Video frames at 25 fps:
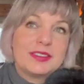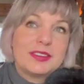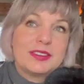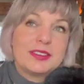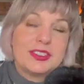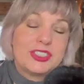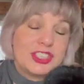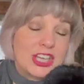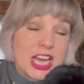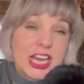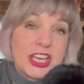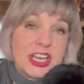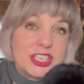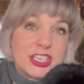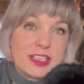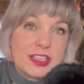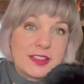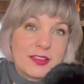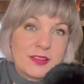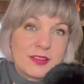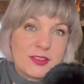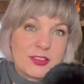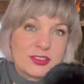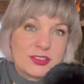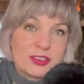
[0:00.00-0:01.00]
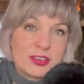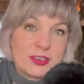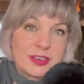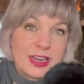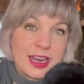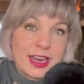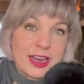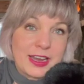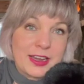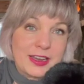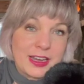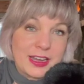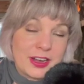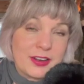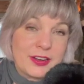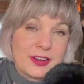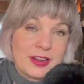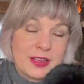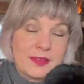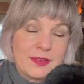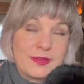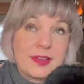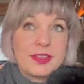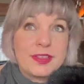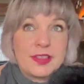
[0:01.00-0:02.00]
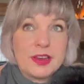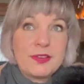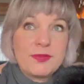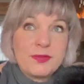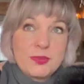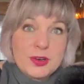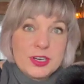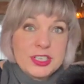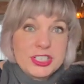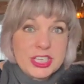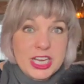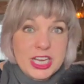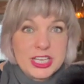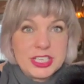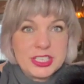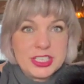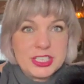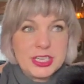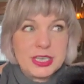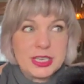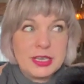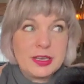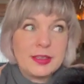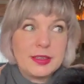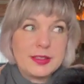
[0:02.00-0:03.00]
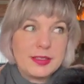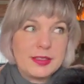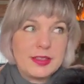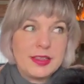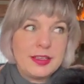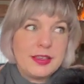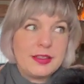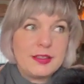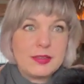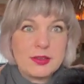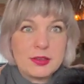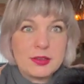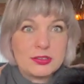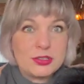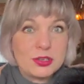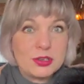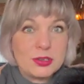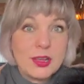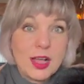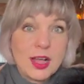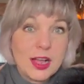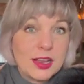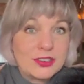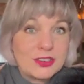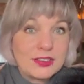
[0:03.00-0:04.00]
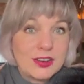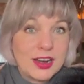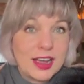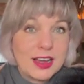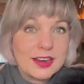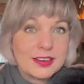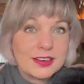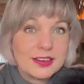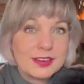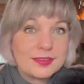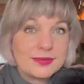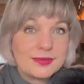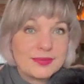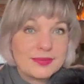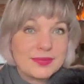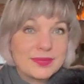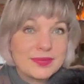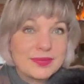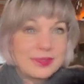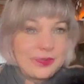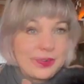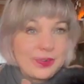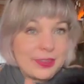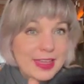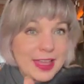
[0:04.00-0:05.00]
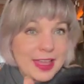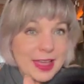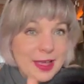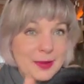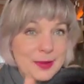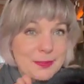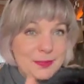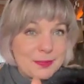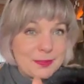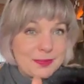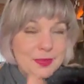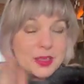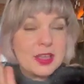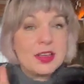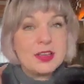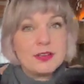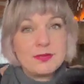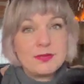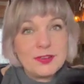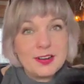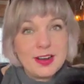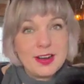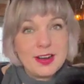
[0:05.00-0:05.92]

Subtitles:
changing the social narrative, and therefore changing the social contract. Good for them. Good for